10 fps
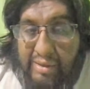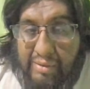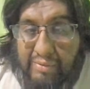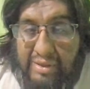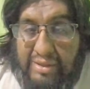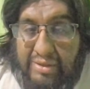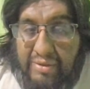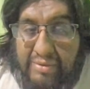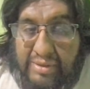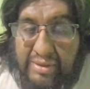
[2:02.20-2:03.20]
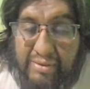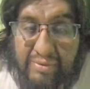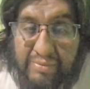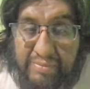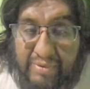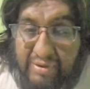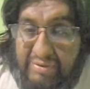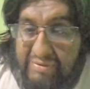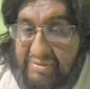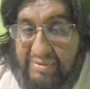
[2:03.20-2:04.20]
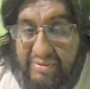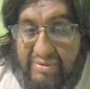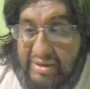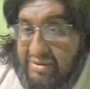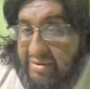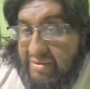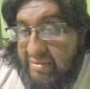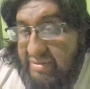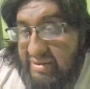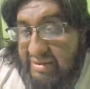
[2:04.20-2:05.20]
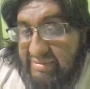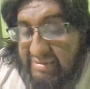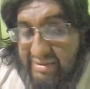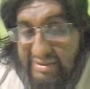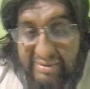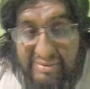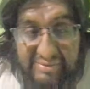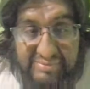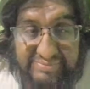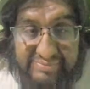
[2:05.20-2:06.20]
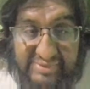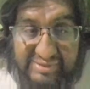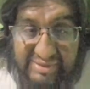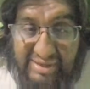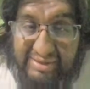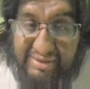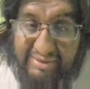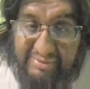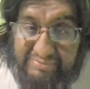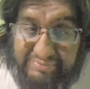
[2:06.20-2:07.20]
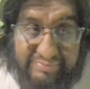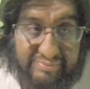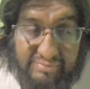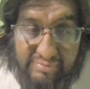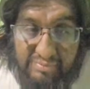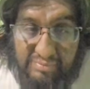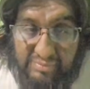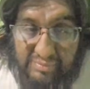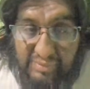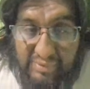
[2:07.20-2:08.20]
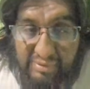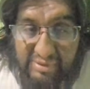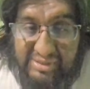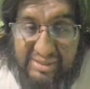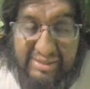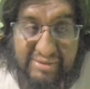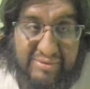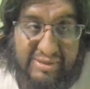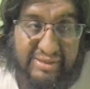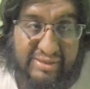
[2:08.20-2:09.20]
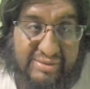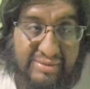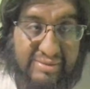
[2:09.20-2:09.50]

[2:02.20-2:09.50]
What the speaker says: Unicode and code points. Unicode is standard. There is a link over here